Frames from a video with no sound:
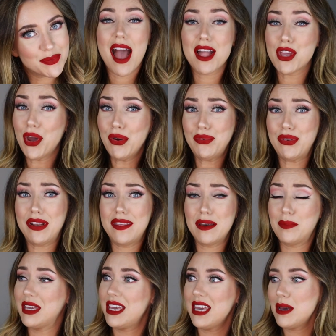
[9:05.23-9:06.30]
And hopefully
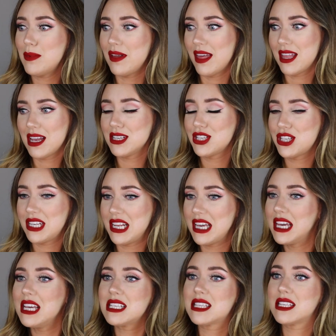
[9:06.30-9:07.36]
they'll be here by then,
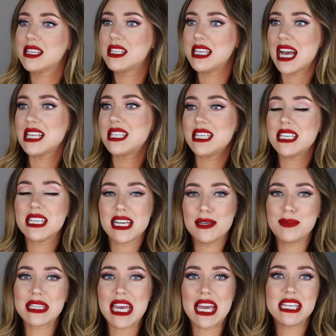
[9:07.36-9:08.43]
actually. It's the Desi
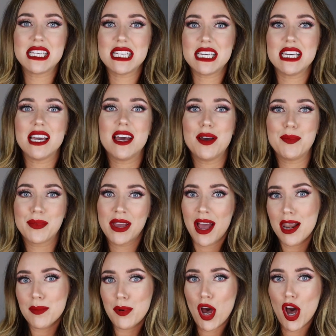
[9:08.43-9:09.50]
times Katie
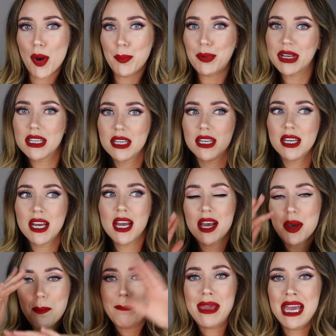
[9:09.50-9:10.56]
Colourpop
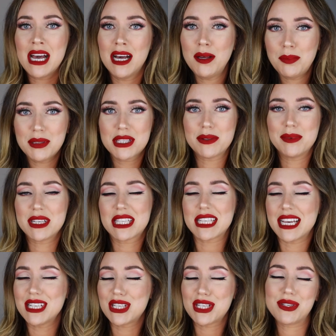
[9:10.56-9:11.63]
makeup, so I'm
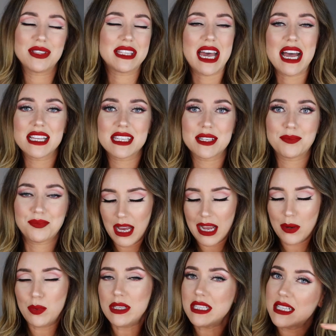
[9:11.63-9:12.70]
excited to use that.
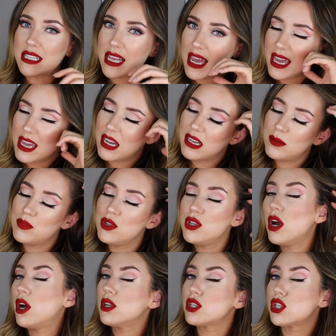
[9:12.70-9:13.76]
I will say I'm
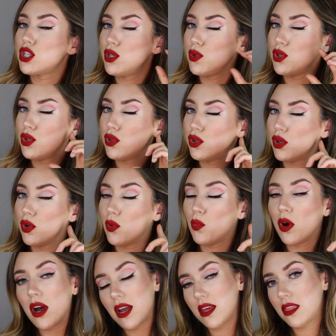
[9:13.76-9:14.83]
not too sure
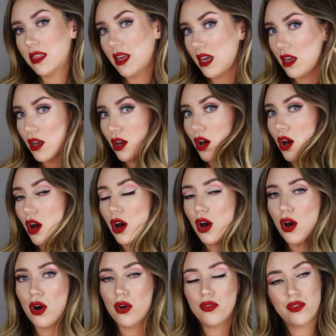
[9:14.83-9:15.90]
what I think
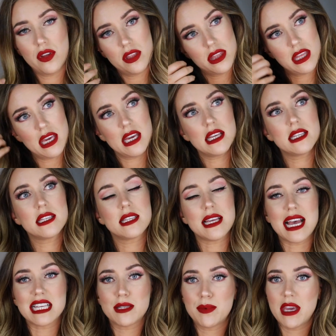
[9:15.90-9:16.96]
of this
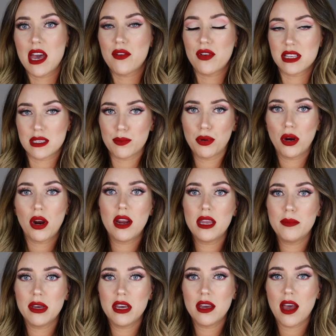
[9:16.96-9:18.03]
SPF as a
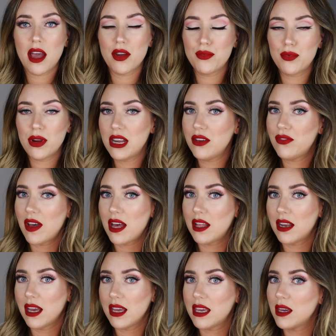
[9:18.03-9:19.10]
primer. I really
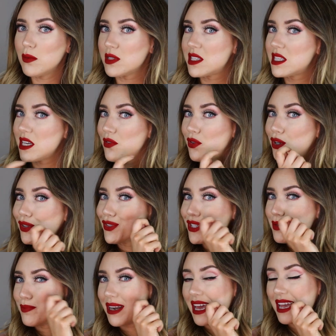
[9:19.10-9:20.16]
felt like it was difficult
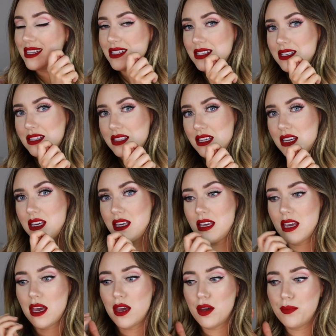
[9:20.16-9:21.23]
to blend
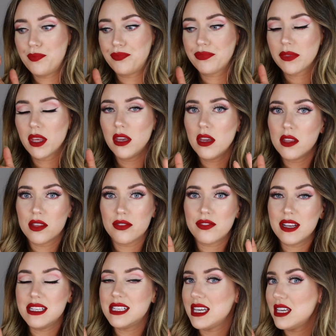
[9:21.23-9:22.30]
the
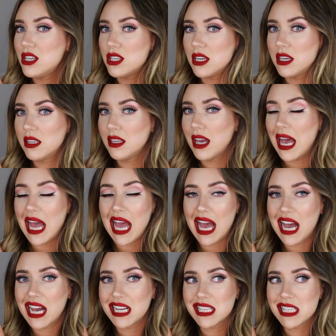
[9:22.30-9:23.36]
foundation
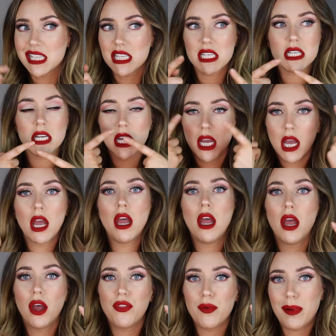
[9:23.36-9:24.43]
and
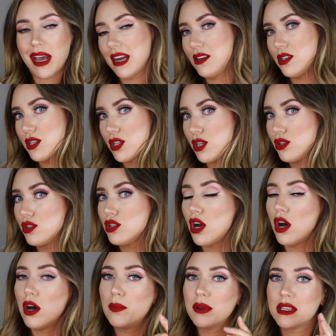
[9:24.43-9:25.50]
the powders on
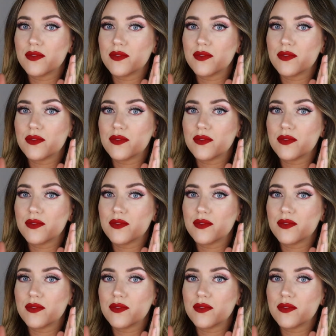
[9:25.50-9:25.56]
top.